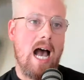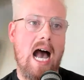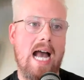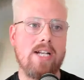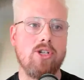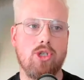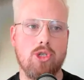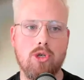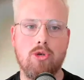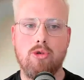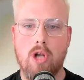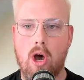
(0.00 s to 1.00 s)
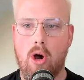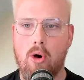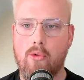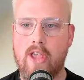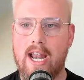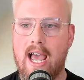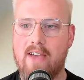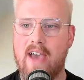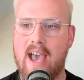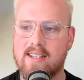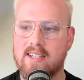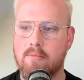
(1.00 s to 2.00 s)
I do know that I've
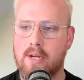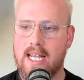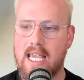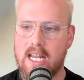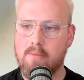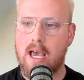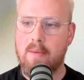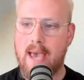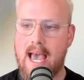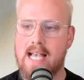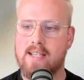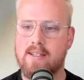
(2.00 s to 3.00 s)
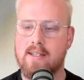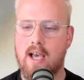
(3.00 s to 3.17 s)
had somebody in my past.